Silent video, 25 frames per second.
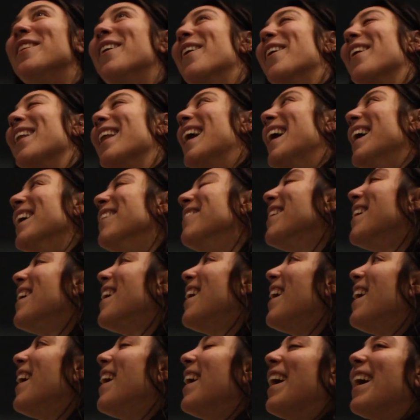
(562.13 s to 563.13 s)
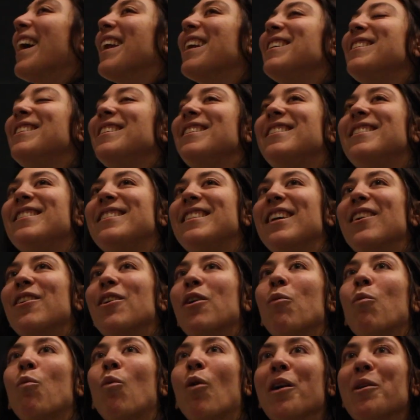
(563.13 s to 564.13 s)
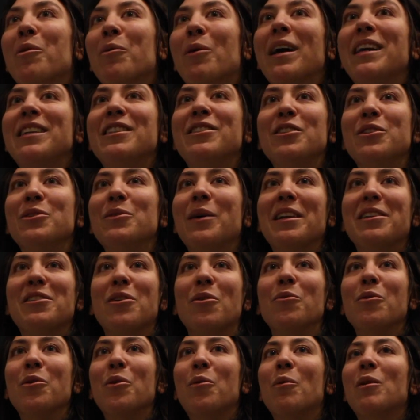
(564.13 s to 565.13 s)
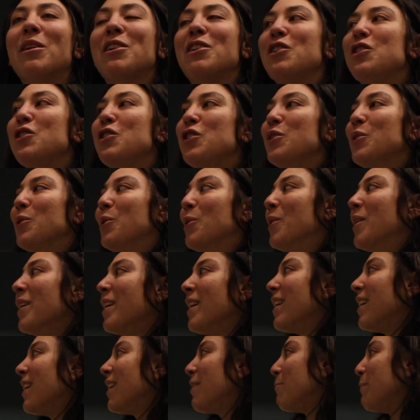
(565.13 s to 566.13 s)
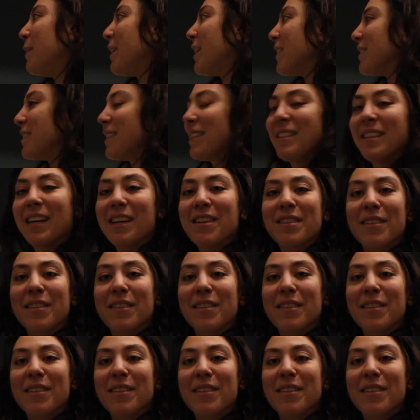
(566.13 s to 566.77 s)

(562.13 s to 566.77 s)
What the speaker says: her life. And I said, Sarah, what do? I don't know what to do because it's